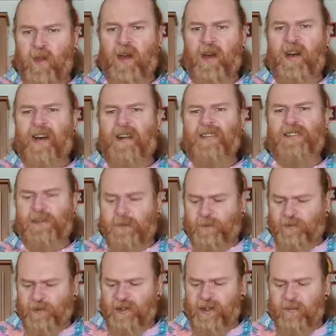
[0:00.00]
A head
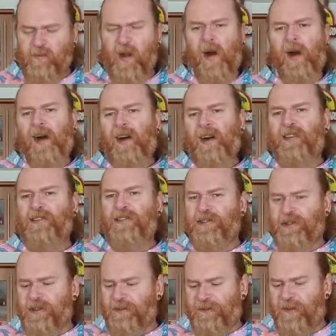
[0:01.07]

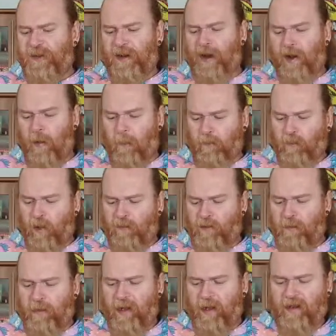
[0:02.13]
just fell out of
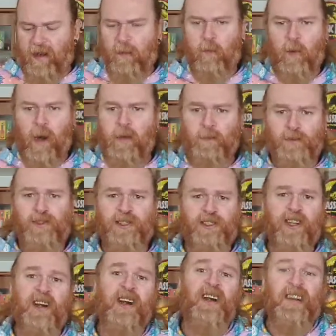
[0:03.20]
the packet.
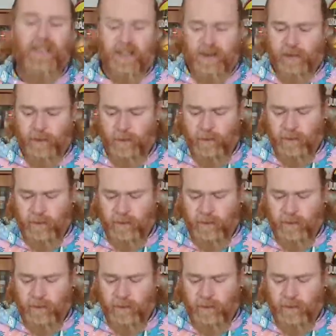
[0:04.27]
Just a head.